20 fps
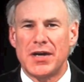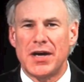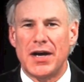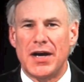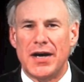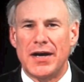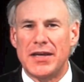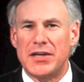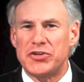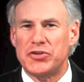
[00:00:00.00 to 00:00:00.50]

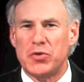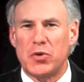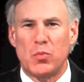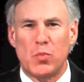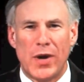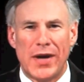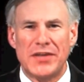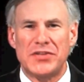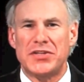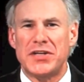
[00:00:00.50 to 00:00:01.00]
it's
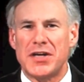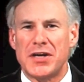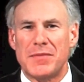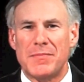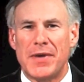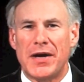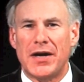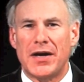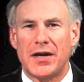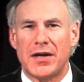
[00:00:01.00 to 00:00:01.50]
wasting
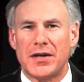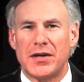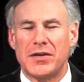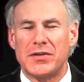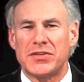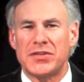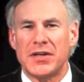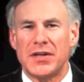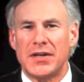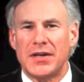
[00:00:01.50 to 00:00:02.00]

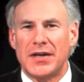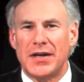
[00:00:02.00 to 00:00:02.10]
America's